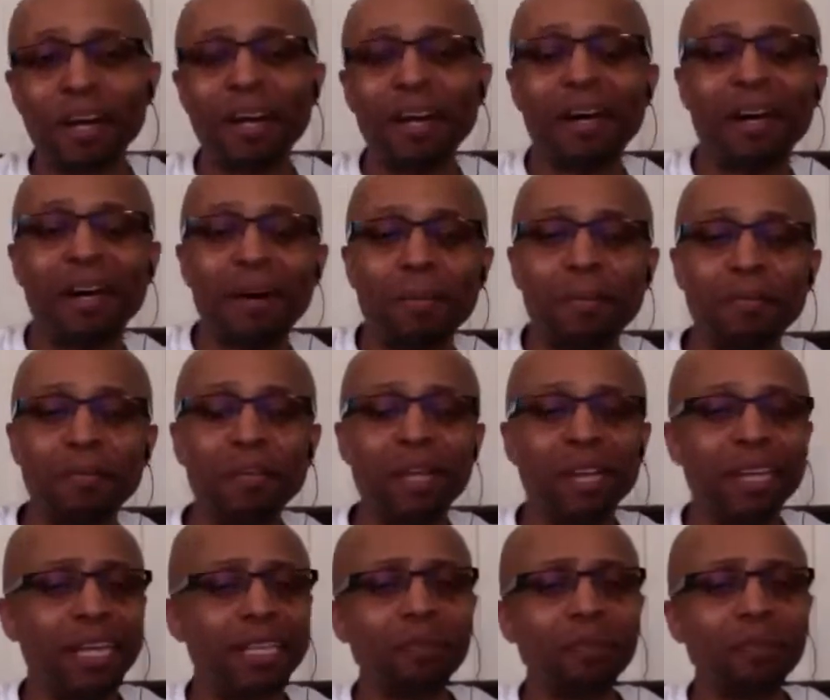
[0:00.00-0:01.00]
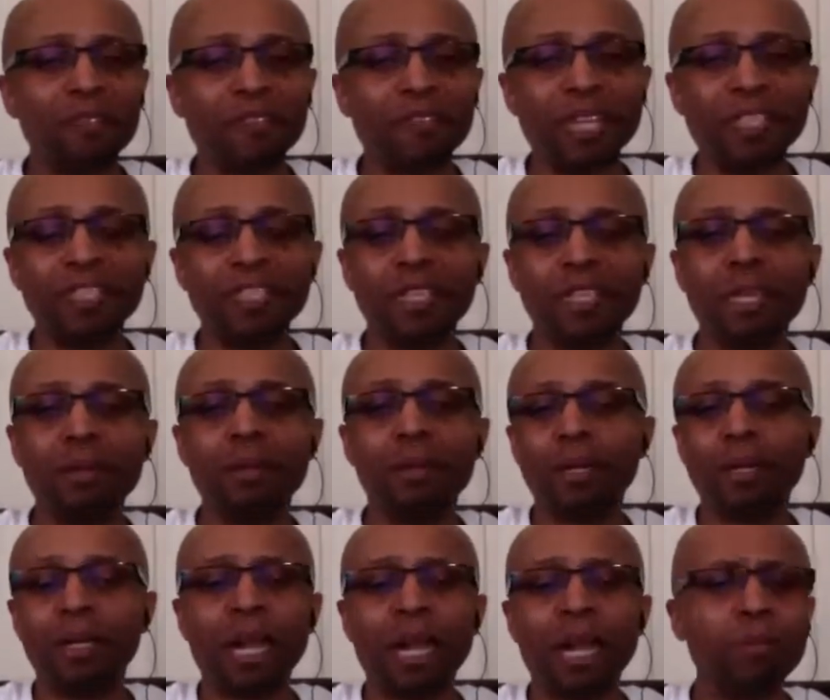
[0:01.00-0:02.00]
Nothing professionally,
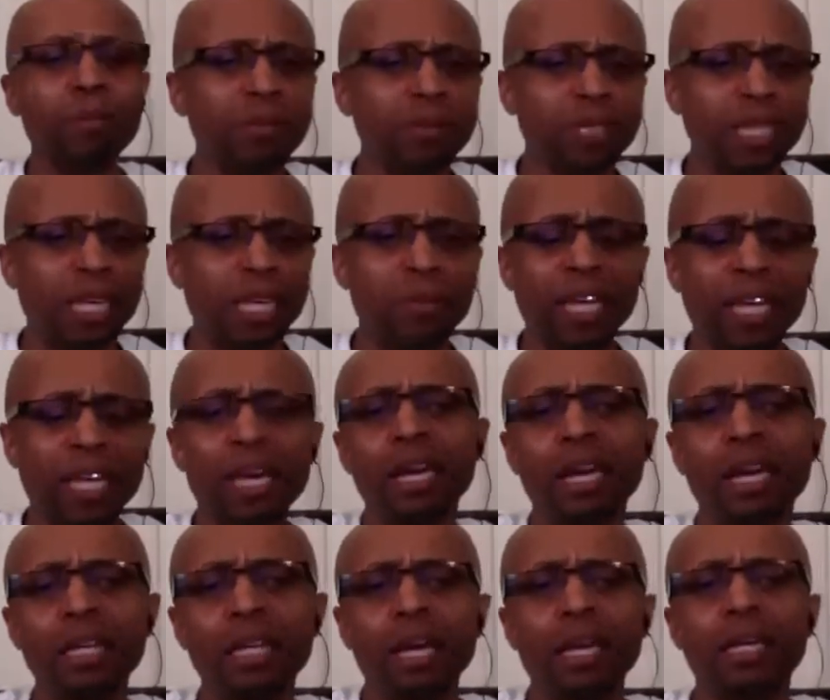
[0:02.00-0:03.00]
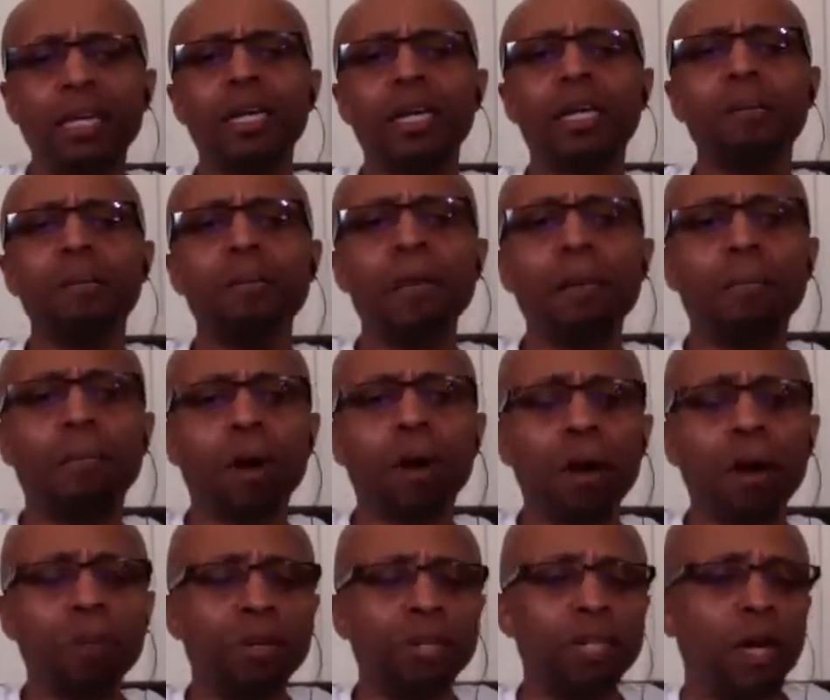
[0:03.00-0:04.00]
but you know, people say, man, you gotta be a
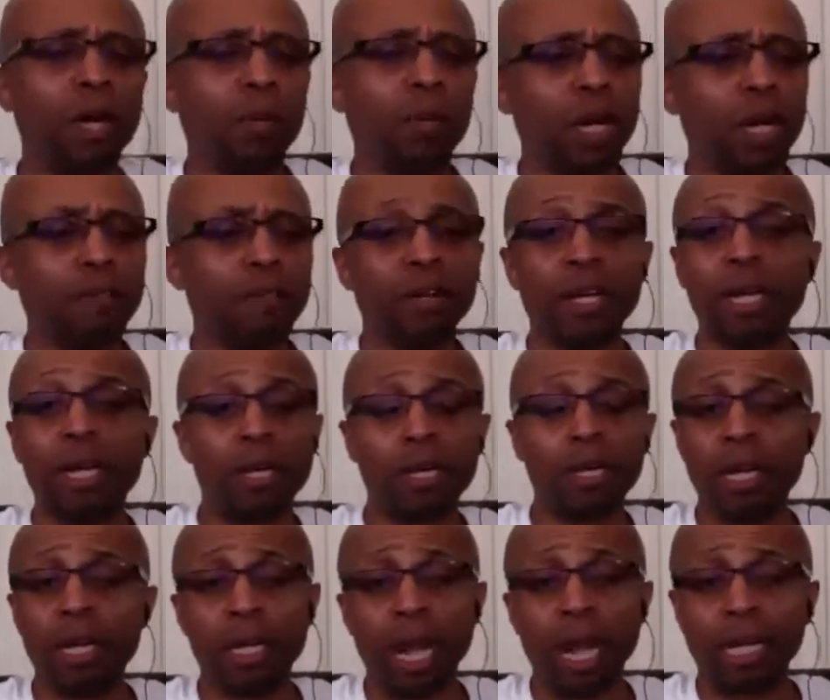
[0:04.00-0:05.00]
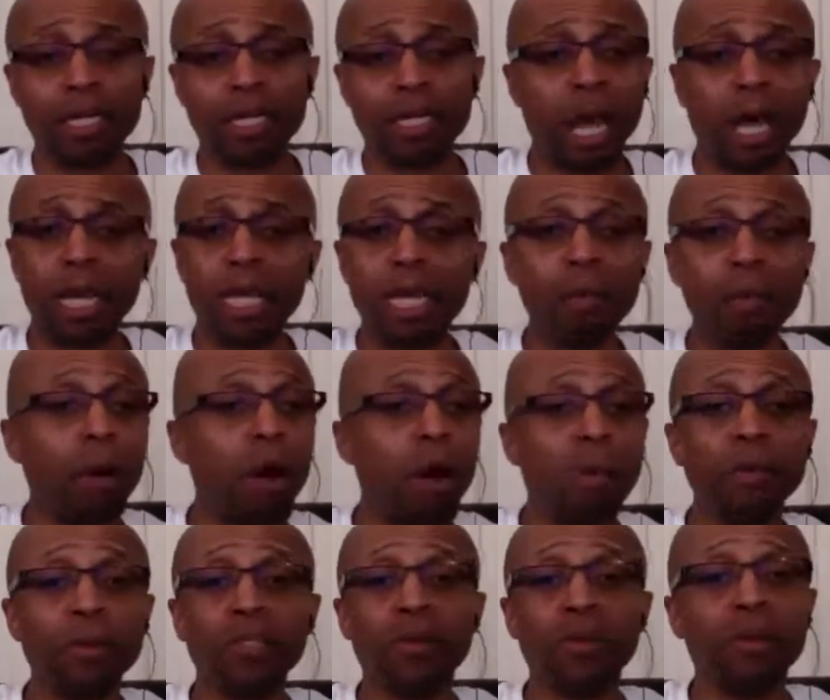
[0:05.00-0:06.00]
barber, you know, whatever. And not to knock any
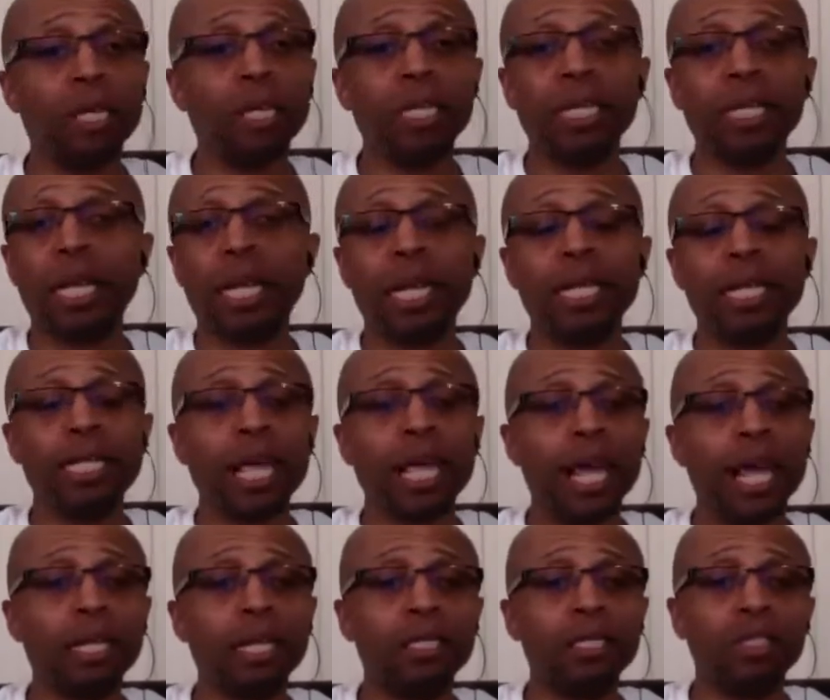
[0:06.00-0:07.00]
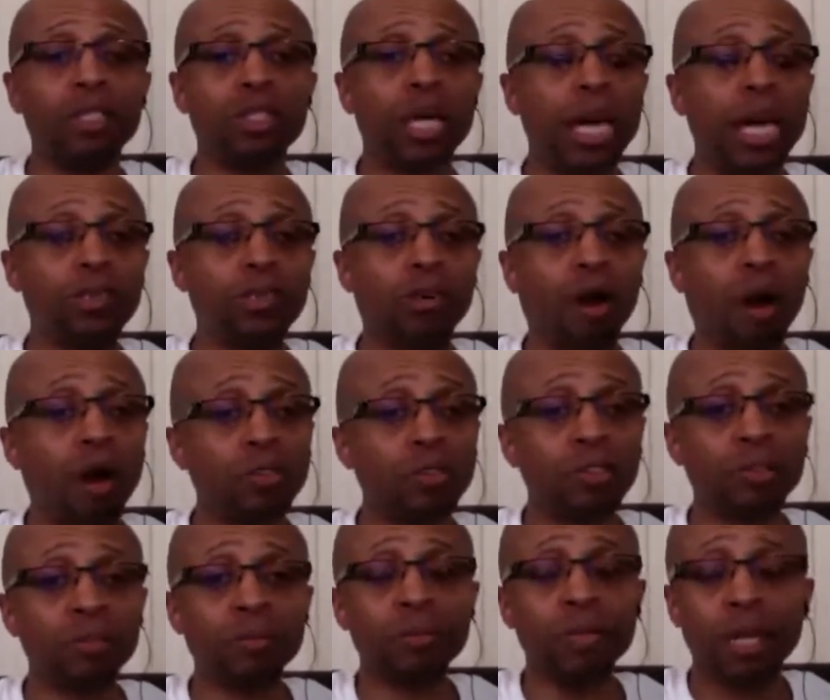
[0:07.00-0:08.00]
barbers or anything like that, because you guys are
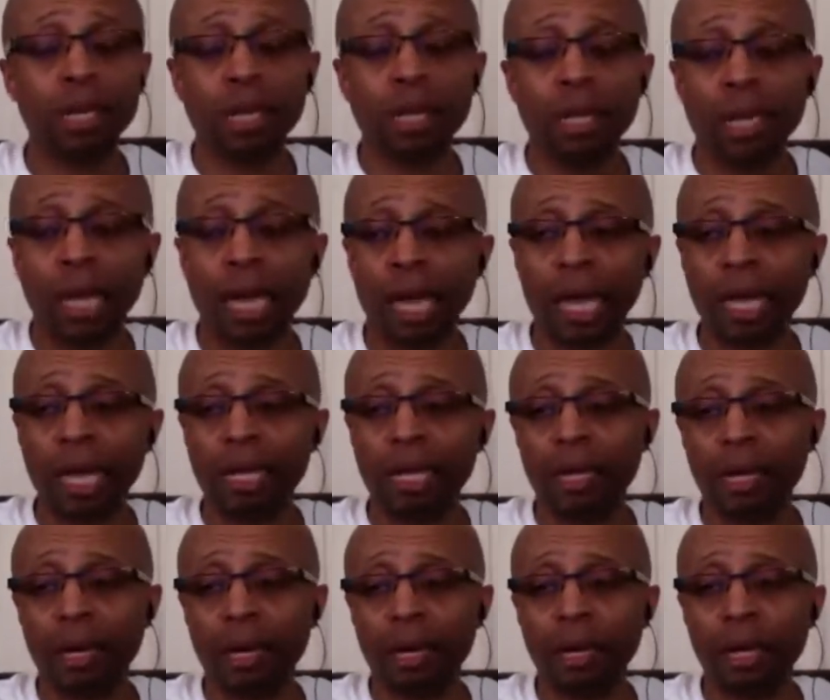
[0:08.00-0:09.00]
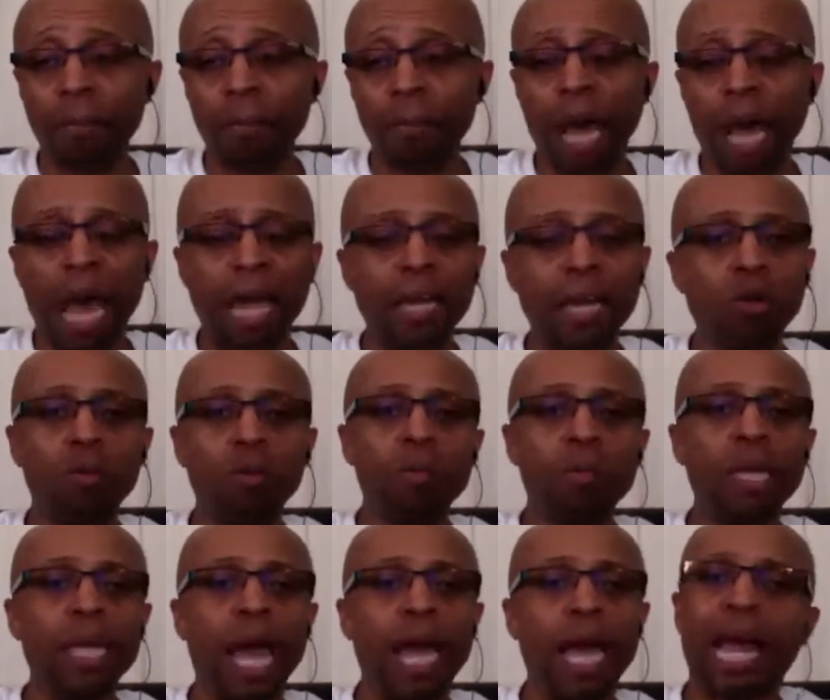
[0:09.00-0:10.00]
awesome. And but I
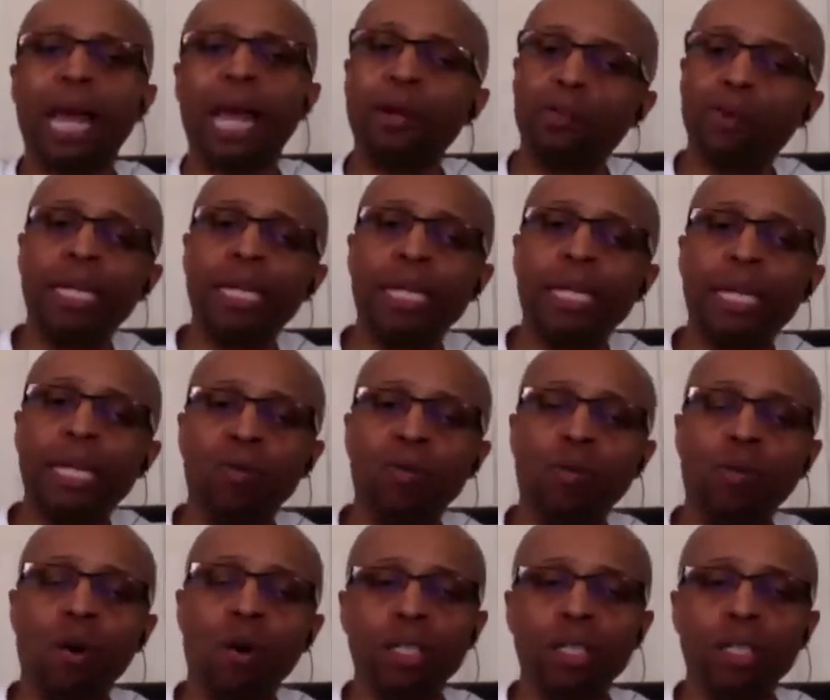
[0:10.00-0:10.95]
know me, I really didn't